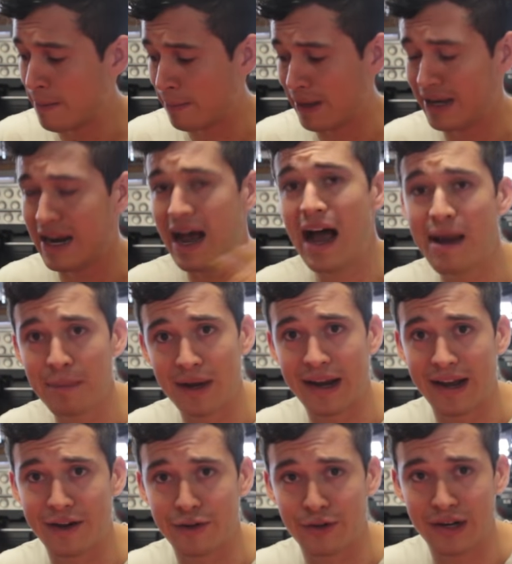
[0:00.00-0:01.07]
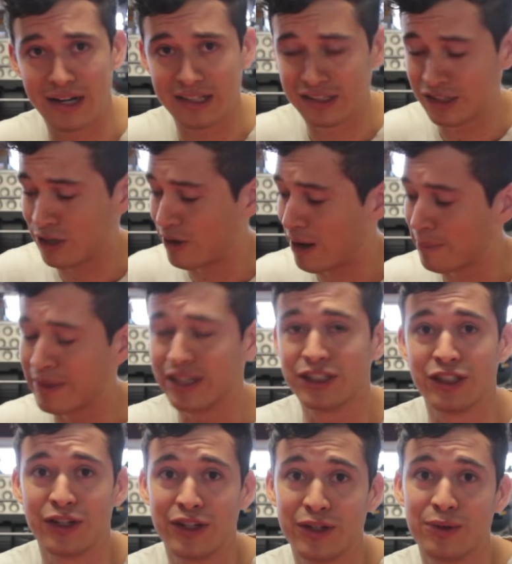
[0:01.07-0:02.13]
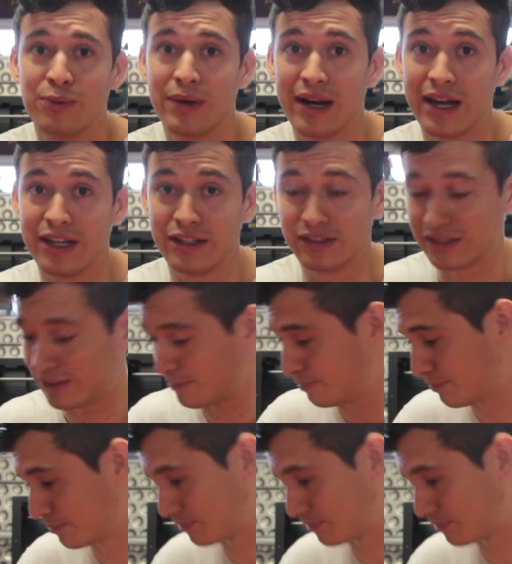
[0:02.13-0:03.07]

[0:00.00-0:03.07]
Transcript: but I'm on Android, so I'm gonna show you what I use.